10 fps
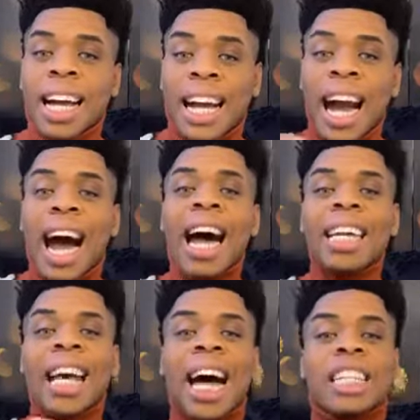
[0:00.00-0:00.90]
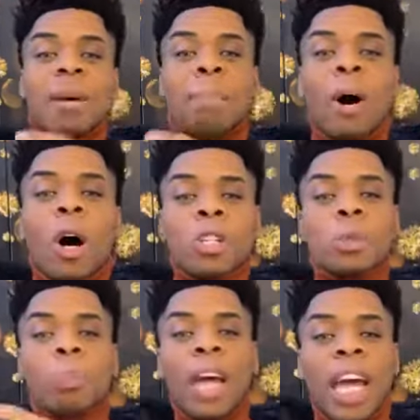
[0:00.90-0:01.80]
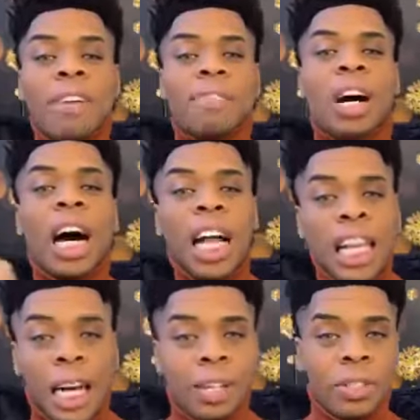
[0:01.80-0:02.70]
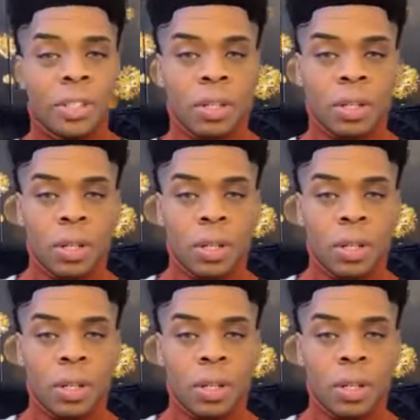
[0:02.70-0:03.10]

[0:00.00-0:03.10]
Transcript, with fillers: God got the boss paying for her lunch.